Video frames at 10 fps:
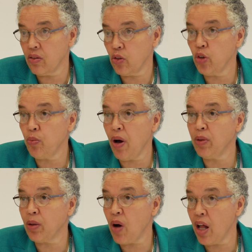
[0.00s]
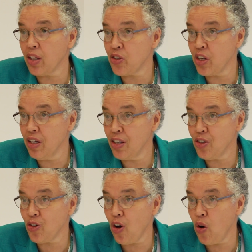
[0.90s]
Good public policy
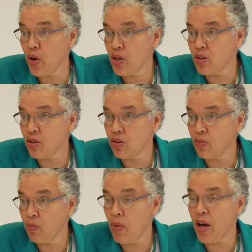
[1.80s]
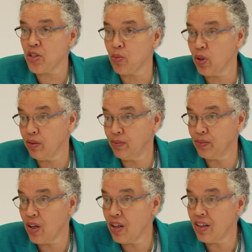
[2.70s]
isn't always possible
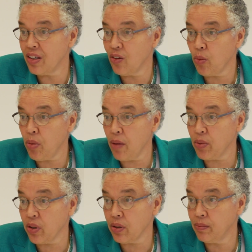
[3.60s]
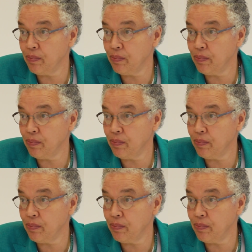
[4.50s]
or popular.